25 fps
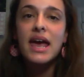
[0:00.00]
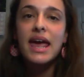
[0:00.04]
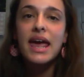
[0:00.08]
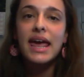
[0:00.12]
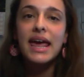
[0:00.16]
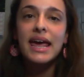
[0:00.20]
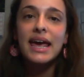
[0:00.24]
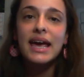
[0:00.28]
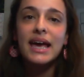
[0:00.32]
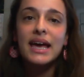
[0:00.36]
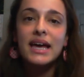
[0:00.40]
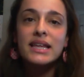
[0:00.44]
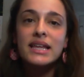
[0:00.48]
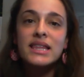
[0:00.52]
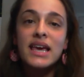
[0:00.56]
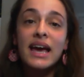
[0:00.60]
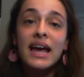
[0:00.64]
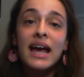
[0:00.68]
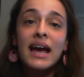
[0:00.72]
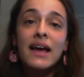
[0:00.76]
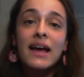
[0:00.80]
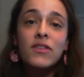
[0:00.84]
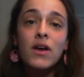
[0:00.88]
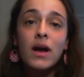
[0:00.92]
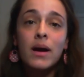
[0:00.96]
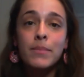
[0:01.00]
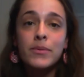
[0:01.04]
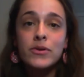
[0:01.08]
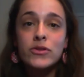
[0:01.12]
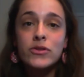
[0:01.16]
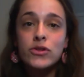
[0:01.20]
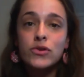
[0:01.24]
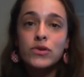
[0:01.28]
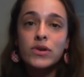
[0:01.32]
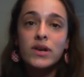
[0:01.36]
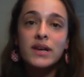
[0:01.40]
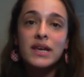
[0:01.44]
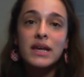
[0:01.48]
And I had the
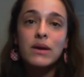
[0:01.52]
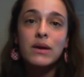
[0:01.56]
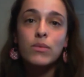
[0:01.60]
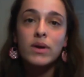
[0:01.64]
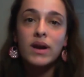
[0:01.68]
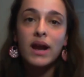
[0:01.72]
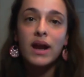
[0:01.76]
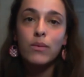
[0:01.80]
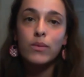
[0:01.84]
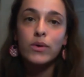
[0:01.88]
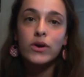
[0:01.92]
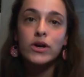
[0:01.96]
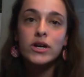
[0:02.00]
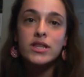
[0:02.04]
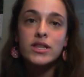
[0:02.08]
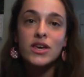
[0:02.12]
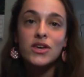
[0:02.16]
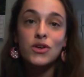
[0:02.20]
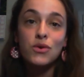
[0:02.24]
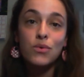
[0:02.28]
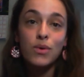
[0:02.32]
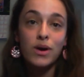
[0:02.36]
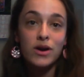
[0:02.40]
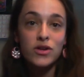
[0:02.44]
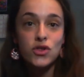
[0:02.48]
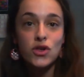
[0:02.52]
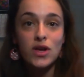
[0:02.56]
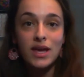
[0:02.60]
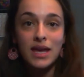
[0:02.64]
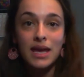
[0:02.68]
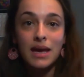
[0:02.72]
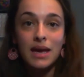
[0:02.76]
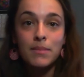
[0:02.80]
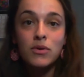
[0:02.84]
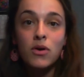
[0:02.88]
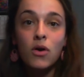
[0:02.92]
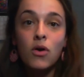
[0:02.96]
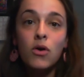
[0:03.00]
opportunity when I worked at URJ
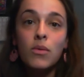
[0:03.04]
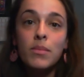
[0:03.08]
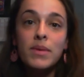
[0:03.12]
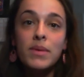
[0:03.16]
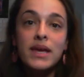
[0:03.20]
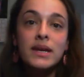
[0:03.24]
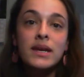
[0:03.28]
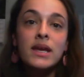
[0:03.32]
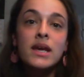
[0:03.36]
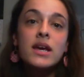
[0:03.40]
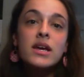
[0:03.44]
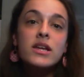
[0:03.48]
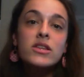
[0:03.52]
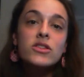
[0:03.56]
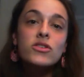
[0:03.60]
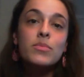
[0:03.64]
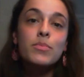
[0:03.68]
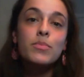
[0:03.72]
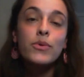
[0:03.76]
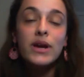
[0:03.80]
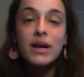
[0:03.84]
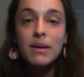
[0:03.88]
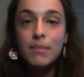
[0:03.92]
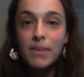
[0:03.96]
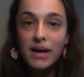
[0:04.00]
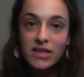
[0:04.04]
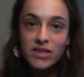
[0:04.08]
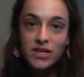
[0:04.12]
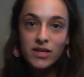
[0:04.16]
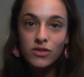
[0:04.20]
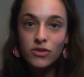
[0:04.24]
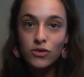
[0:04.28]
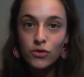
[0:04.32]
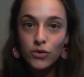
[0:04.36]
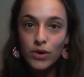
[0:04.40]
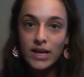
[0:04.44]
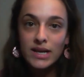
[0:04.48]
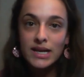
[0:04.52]
Camp Coleman to bring my 10th
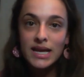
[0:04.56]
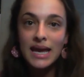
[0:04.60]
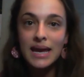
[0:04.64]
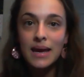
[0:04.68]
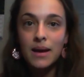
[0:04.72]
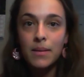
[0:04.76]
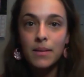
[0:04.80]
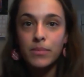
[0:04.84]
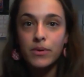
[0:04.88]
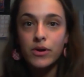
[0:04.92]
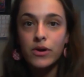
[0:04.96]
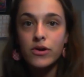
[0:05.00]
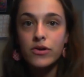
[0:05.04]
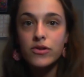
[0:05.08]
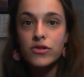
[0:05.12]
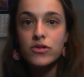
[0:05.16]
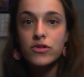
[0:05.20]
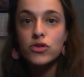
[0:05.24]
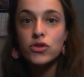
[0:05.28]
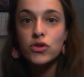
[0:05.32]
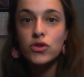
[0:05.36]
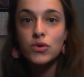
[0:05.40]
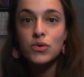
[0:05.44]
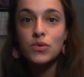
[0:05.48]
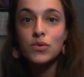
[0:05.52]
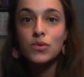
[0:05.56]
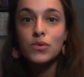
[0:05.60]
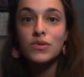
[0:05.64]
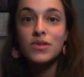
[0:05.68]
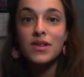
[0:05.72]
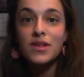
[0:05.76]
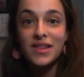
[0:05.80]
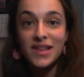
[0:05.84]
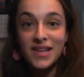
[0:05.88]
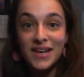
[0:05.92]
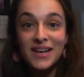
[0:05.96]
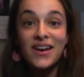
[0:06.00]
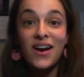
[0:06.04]
grade campers to the
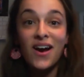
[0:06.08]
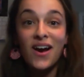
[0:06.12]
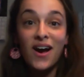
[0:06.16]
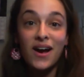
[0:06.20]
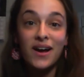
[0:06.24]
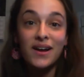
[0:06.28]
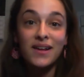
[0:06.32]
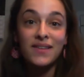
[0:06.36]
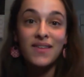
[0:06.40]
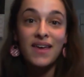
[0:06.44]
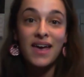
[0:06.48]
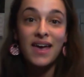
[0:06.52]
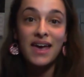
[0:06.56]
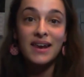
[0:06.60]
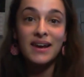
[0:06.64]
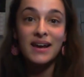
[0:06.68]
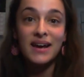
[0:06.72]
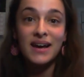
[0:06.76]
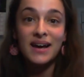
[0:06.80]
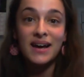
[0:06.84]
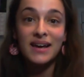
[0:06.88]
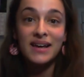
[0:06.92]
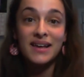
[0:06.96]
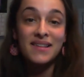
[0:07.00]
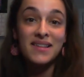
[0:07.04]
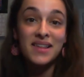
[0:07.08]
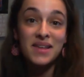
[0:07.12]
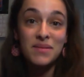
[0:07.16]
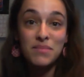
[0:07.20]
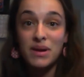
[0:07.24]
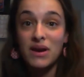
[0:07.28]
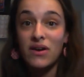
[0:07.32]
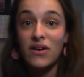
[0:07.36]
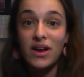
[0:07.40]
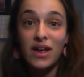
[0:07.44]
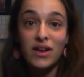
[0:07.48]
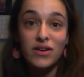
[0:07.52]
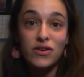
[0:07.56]
synagogue that is in
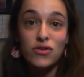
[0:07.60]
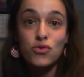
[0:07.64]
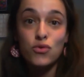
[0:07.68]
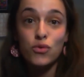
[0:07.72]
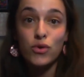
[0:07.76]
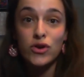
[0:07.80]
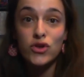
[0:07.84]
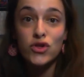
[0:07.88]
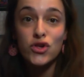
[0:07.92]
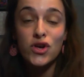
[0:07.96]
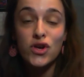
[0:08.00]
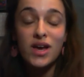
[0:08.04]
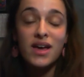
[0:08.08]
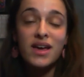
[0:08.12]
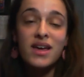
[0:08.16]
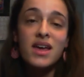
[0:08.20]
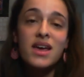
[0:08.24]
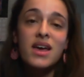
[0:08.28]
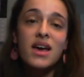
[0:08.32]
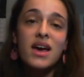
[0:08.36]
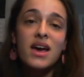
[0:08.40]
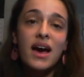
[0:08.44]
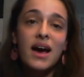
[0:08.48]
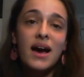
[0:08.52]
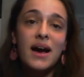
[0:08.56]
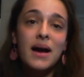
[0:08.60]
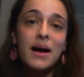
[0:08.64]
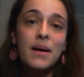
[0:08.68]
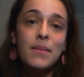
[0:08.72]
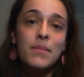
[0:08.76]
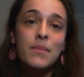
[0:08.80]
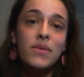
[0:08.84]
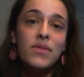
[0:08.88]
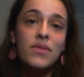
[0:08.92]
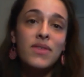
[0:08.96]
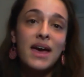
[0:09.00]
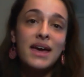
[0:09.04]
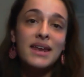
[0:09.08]
Marietta, Georgia,
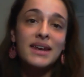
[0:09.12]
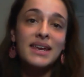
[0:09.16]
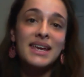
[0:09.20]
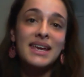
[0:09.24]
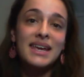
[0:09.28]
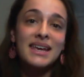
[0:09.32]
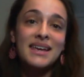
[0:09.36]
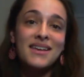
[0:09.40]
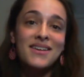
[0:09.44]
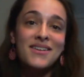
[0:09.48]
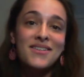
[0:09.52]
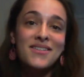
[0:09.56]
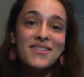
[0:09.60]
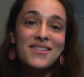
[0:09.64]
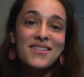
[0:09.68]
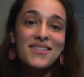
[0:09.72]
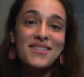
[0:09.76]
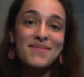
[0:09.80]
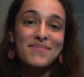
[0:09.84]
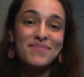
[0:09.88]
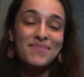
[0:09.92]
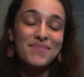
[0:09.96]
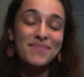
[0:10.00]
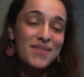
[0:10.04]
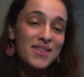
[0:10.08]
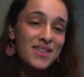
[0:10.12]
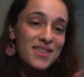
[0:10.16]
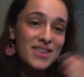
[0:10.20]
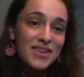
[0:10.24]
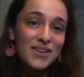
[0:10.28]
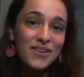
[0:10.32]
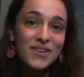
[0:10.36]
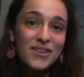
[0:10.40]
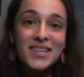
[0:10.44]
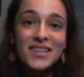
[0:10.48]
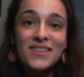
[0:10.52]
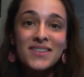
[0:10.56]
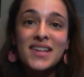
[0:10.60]
that is still
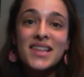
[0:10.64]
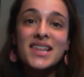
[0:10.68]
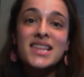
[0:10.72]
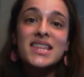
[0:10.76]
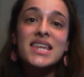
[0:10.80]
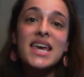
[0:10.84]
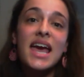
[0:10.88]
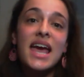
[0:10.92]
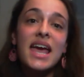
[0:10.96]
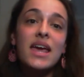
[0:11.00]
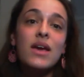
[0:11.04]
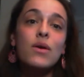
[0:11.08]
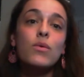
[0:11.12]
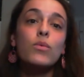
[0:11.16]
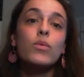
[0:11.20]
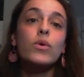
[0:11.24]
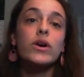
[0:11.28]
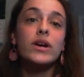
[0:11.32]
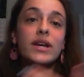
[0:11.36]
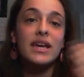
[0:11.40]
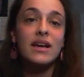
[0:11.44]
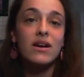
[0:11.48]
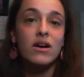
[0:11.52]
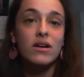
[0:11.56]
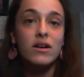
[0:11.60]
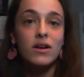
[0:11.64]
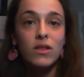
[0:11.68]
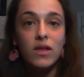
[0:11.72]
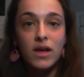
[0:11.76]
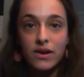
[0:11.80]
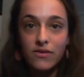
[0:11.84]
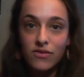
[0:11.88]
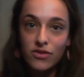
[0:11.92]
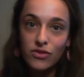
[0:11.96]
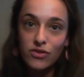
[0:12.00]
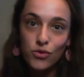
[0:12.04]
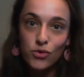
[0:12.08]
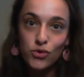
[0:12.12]
to this day working on a lot of
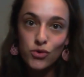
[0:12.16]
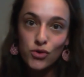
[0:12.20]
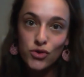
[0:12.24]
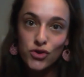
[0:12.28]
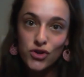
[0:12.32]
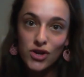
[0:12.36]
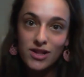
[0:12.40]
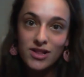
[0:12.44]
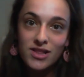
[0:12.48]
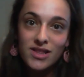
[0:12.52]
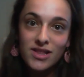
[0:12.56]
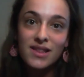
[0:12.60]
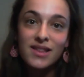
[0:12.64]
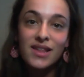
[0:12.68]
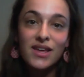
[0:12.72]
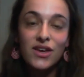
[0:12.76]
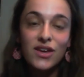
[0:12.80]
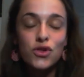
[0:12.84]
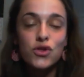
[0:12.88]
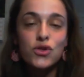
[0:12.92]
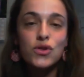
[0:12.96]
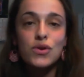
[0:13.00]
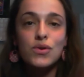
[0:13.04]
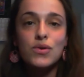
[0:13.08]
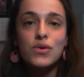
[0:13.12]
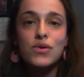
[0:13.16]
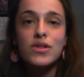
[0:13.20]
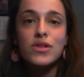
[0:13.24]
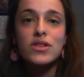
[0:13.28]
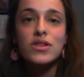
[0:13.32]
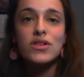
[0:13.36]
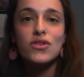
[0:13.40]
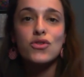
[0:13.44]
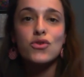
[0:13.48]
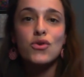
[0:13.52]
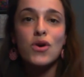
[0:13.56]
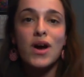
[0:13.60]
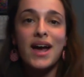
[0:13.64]
social justice issues to
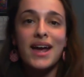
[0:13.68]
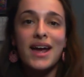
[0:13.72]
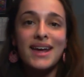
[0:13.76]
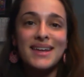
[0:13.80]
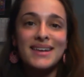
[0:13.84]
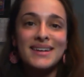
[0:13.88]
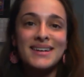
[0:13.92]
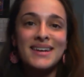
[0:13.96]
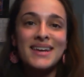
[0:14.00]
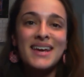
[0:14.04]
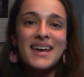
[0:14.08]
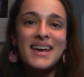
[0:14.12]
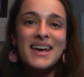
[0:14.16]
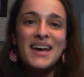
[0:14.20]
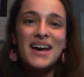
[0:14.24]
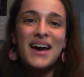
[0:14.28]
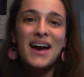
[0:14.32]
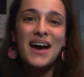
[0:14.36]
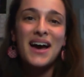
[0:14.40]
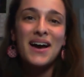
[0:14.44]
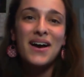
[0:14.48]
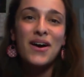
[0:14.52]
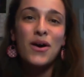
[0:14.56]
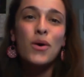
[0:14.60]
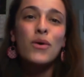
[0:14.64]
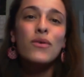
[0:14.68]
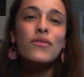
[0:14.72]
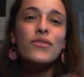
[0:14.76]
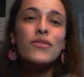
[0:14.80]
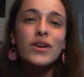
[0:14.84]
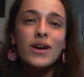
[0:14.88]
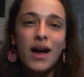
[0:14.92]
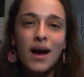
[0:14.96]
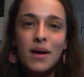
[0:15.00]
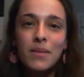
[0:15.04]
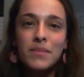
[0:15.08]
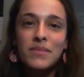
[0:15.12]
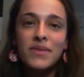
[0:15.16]
try and
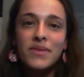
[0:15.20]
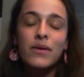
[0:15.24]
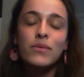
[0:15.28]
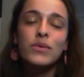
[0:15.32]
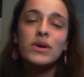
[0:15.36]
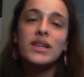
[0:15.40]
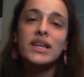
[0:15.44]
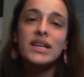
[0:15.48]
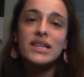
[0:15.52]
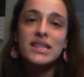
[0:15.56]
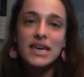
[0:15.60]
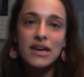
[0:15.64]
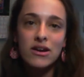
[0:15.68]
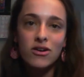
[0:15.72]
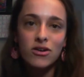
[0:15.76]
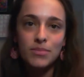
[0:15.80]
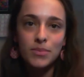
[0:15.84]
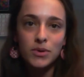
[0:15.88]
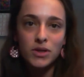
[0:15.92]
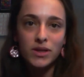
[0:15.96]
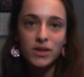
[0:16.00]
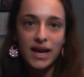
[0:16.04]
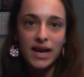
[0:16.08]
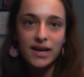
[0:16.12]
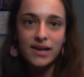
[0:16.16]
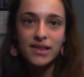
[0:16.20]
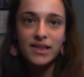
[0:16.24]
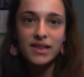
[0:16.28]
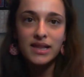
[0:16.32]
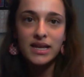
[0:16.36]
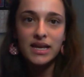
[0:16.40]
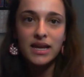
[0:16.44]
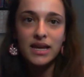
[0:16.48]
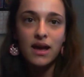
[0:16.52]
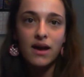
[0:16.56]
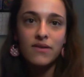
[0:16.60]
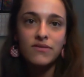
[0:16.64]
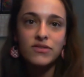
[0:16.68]
overcome that really terrible
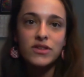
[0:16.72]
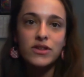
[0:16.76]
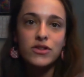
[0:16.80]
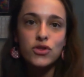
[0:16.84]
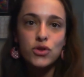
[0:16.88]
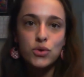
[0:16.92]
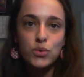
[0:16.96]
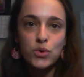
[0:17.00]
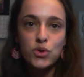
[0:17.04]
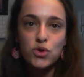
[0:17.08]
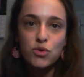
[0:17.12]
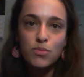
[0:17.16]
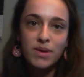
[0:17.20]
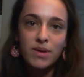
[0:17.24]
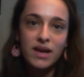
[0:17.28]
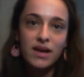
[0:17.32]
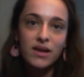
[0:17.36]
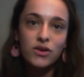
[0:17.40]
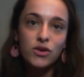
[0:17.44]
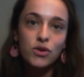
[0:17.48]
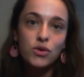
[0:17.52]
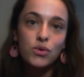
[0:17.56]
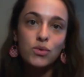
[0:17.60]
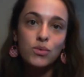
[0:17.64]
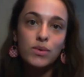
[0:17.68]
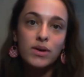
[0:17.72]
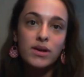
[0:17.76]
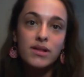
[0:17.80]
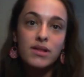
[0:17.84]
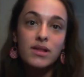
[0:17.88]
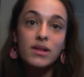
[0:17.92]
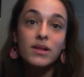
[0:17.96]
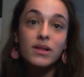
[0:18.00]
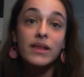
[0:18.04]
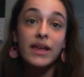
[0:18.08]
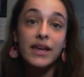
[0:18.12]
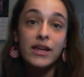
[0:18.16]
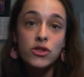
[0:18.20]
legacy of this Jewish man who was
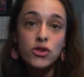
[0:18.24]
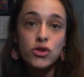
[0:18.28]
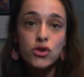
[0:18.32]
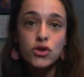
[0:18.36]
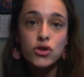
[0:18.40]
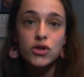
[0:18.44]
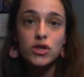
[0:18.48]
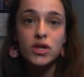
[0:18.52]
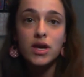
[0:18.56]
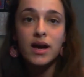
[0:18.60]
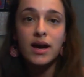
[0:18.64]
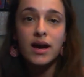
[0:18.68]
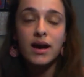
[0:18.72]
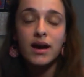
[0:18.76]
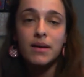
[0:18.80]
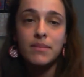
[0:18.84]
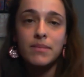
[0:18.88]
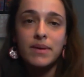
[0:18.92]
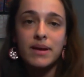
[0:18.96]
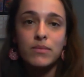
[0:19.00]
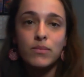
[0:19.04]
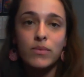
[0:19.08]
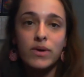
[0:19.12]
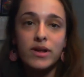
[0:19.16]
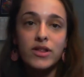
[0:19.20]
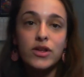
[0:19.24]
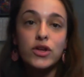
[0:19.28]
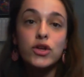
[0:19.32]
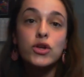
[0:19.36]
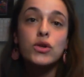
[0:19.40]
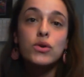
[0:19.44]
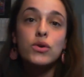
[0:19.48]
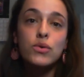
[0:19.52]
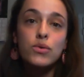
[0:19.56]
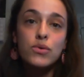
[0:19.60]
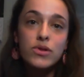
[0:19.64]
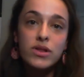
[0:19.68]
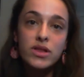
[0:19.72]
lynched and was
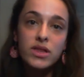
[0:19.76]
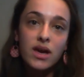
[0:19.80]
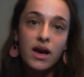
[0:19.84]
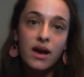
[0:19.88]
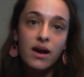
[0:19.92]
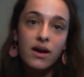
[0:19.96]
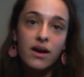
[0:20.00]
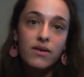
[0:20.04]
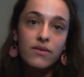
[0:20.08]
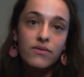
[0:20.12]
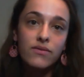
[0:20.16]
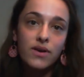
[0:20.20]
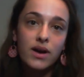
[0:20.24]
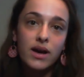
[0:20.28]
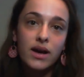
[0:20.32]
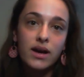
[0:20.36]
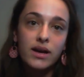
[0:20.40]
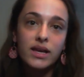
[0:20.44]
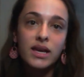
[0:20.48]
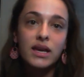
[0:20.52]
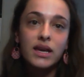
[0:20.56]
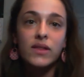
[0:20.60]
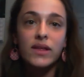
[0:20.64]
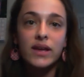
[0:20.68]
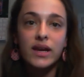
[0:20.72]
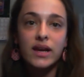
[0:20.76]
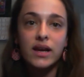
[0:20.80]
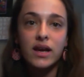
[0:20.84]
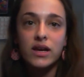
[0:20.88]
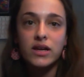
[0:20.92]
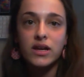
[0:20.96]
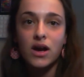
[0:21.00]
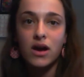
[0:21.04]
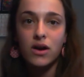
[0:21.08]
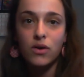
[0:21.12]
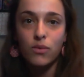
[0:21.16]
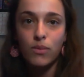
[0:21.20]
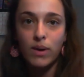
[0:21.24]
accused of killing a
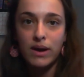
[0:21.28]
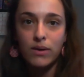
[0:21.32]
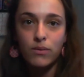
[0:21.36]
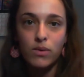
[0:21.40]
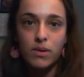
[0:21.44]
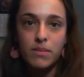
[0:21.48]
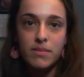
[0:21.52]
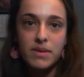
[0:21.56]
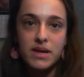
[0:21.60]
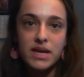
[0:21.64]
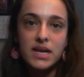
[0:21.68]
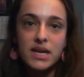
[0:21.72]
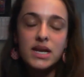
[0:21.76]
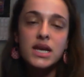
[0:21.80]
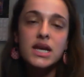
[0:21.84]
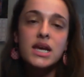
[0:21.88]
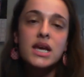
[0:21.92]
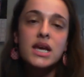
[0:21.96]
young white woman.